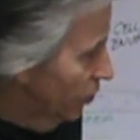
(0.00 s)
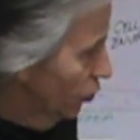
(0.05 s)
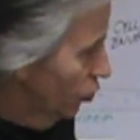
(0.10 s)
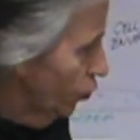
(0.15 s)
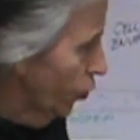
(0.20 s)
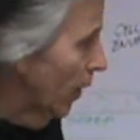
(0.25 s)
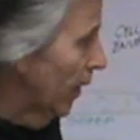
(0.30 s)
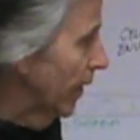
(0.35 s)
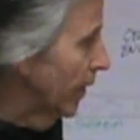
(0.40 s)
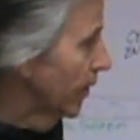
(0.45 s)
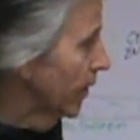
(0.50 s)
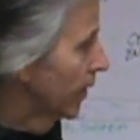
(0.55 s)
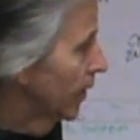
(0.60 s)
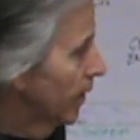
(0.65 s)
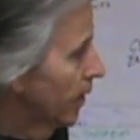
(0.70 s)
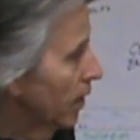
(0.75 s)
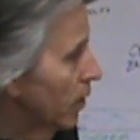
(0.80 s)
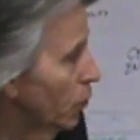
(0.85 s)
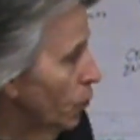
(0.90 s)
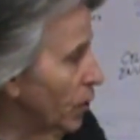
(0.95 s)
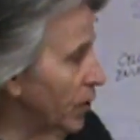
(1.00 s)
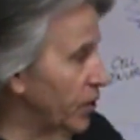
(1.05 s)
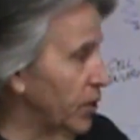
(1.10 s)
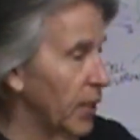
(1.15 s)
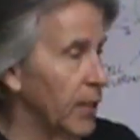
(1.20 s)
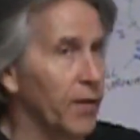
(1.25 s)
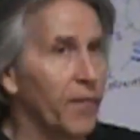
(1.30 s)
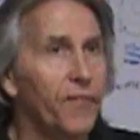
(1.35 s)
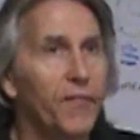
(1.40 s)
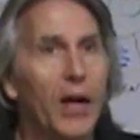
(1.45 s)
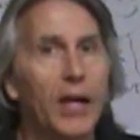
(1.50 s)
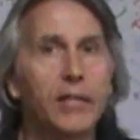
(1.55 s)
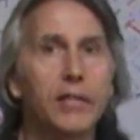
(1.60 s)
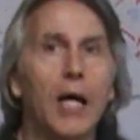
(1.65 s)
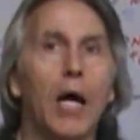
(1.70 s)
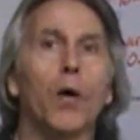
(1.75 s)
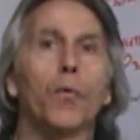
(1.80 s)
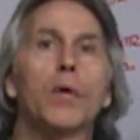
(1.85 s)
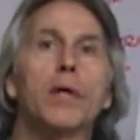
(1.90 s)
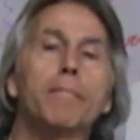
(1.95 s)
and drink, which then affect
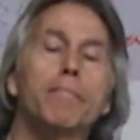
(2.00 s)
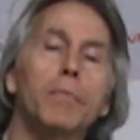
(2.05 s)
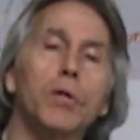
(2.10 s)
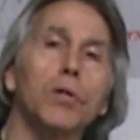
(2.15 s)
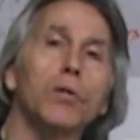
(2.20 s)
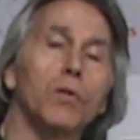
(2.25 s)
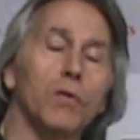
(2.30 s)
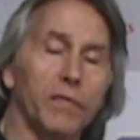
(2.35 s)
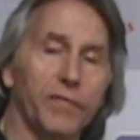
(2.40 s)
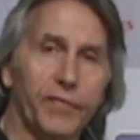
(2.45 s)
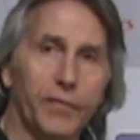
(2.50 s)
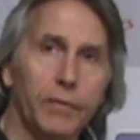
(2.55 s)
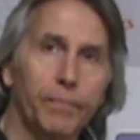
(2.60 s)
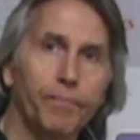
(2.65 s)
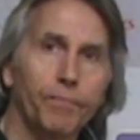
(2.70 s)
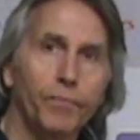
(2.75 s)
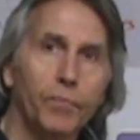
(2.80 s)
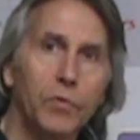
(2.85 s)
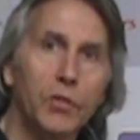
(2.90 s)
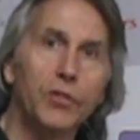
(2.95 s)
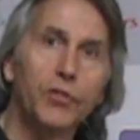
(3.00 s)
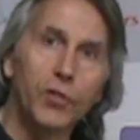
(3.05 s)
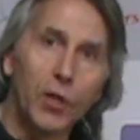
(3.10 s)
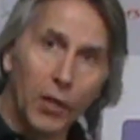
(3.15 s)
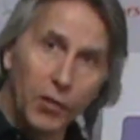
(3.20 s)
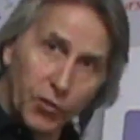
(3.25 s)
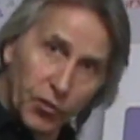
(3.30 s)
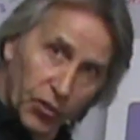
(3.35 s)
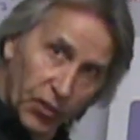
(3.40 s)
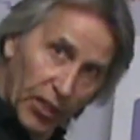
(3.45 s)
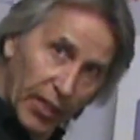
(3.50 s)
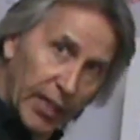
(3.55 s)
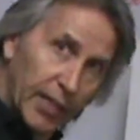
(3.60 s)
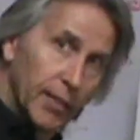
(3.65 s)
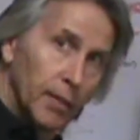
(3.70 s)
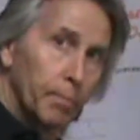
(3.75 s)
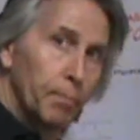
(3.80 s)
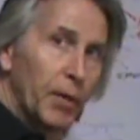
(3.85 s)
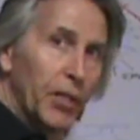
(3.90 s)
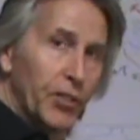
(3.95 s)
how we move. You start
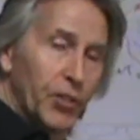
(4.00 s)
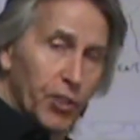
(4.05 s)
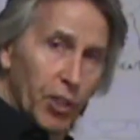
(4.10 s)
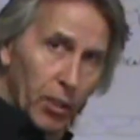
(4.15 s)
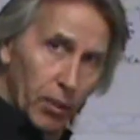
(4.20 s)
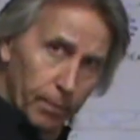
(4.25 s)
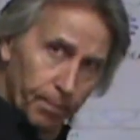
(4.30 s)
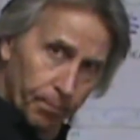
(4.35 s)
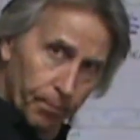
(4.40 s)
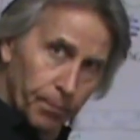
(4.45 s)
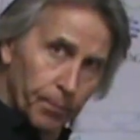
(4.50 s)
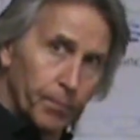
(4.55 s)
seeing the picture?